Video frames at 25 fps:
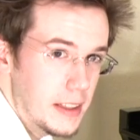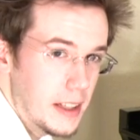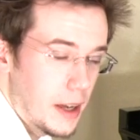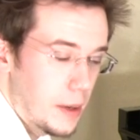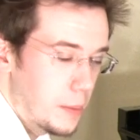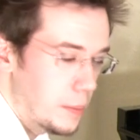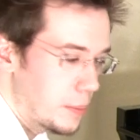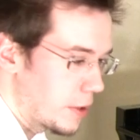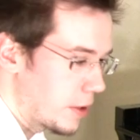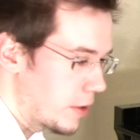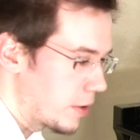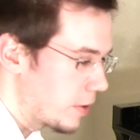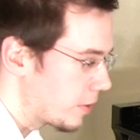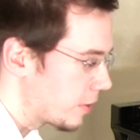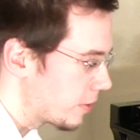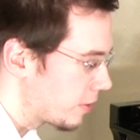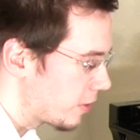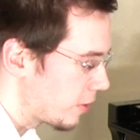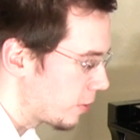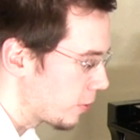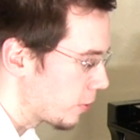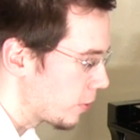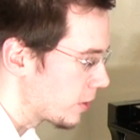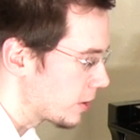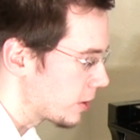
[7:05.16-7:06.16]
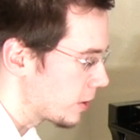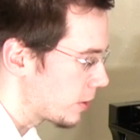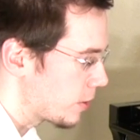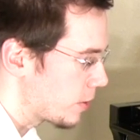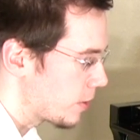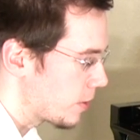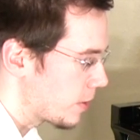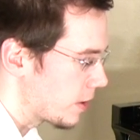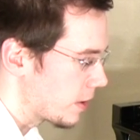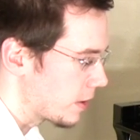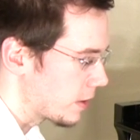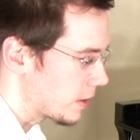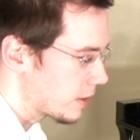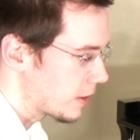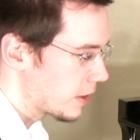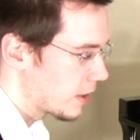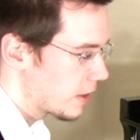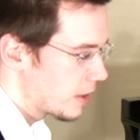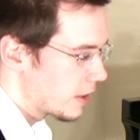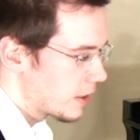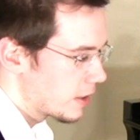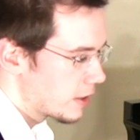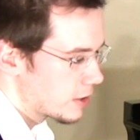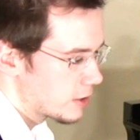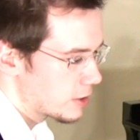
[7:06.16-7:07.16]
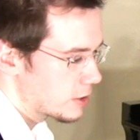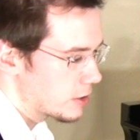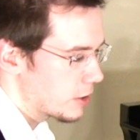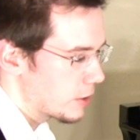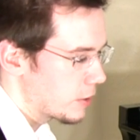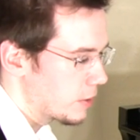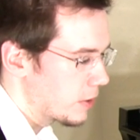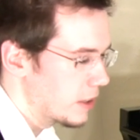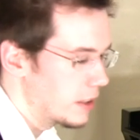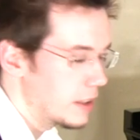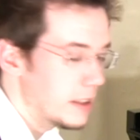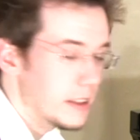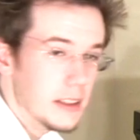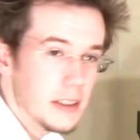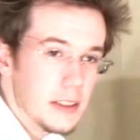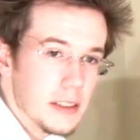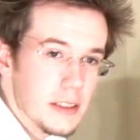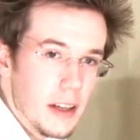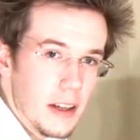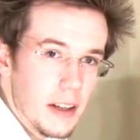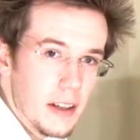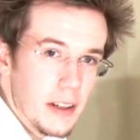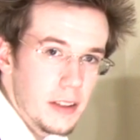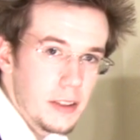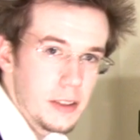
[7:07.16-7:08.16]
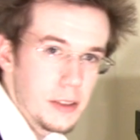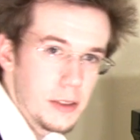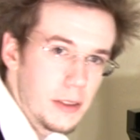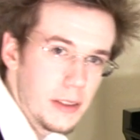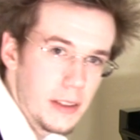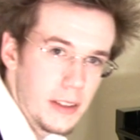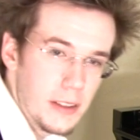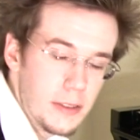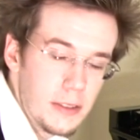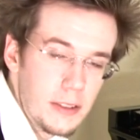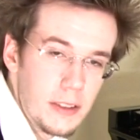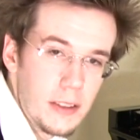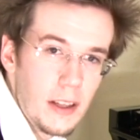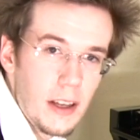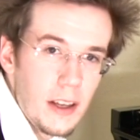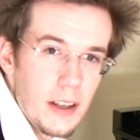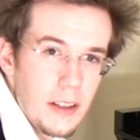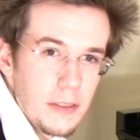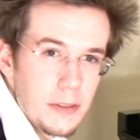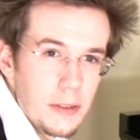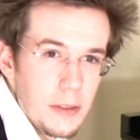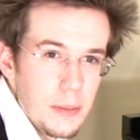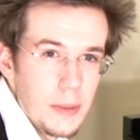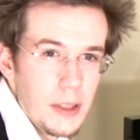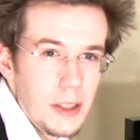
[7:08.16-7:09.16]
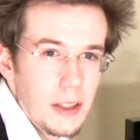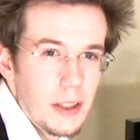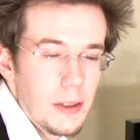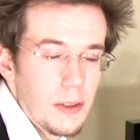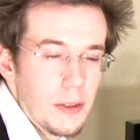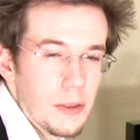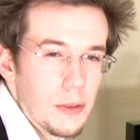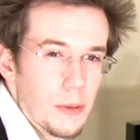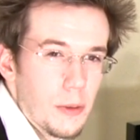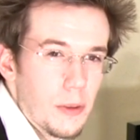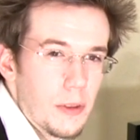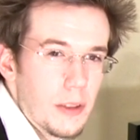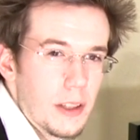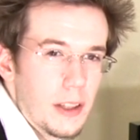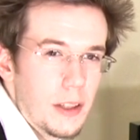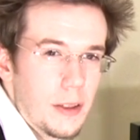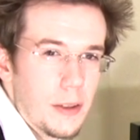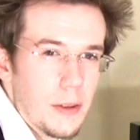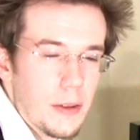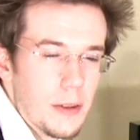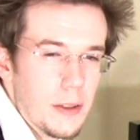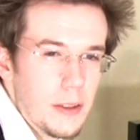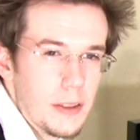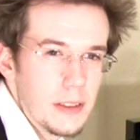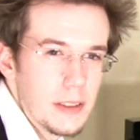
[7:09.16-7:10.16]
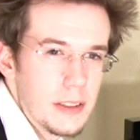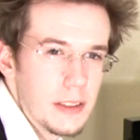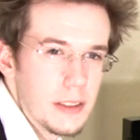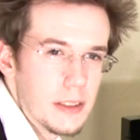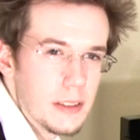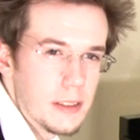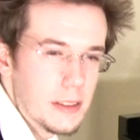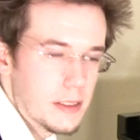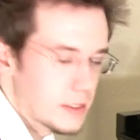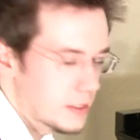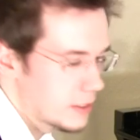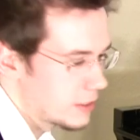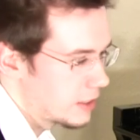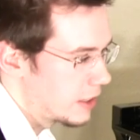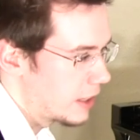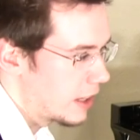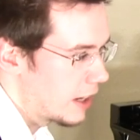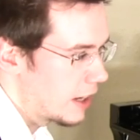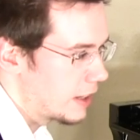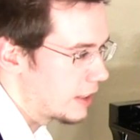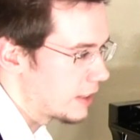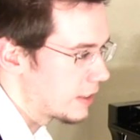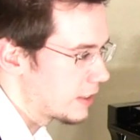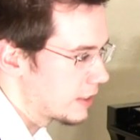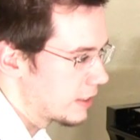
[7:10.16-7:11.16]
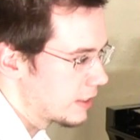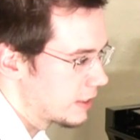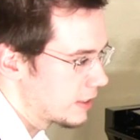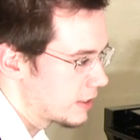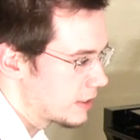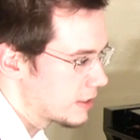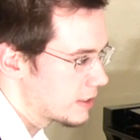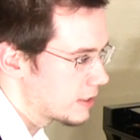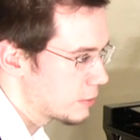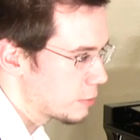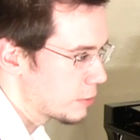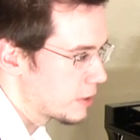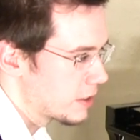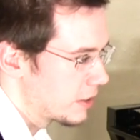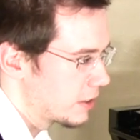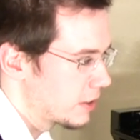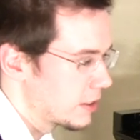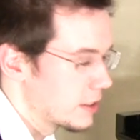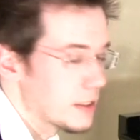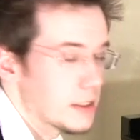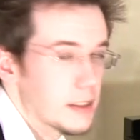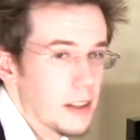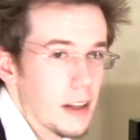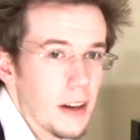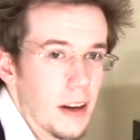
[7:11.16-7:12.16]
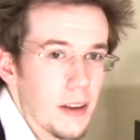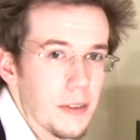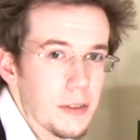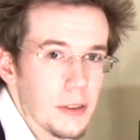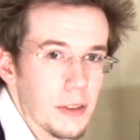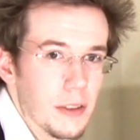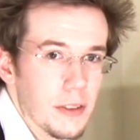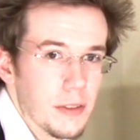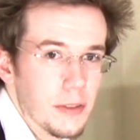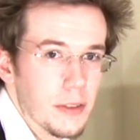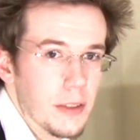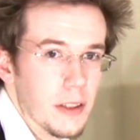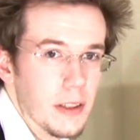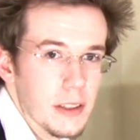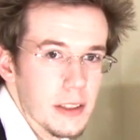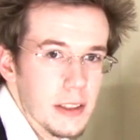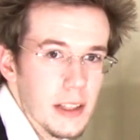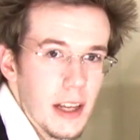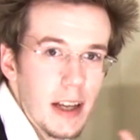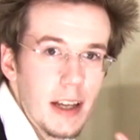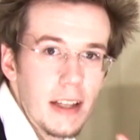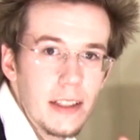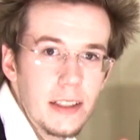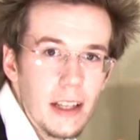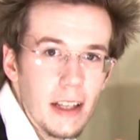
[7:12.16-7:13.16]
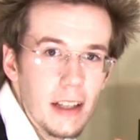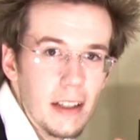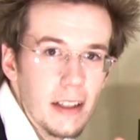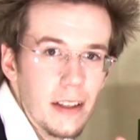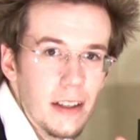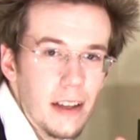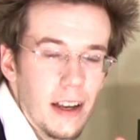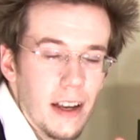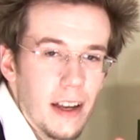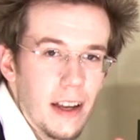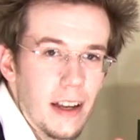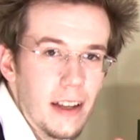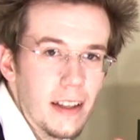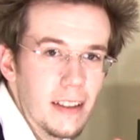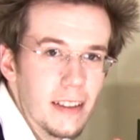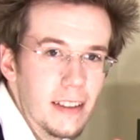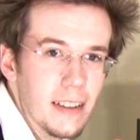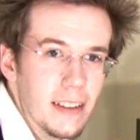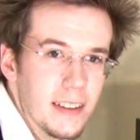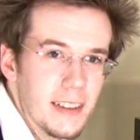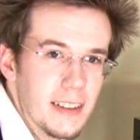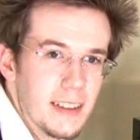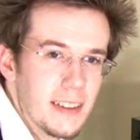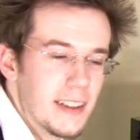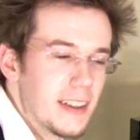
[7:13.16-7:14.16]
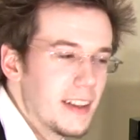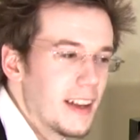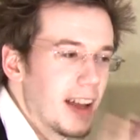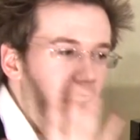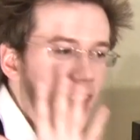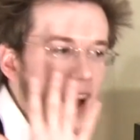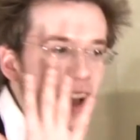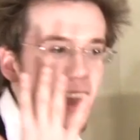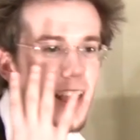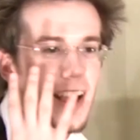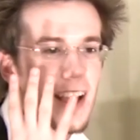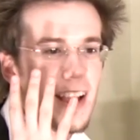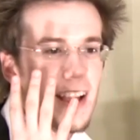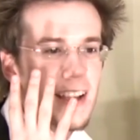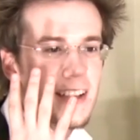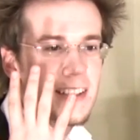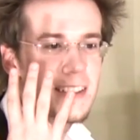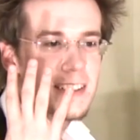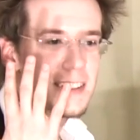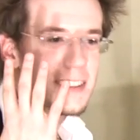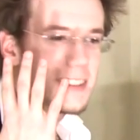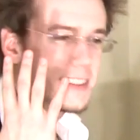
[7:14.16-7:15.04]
tempo when we roll the chord. So what you can start out doing if you're not familiar with rolling chords yet, this is what you can start off doing first. Take your hand and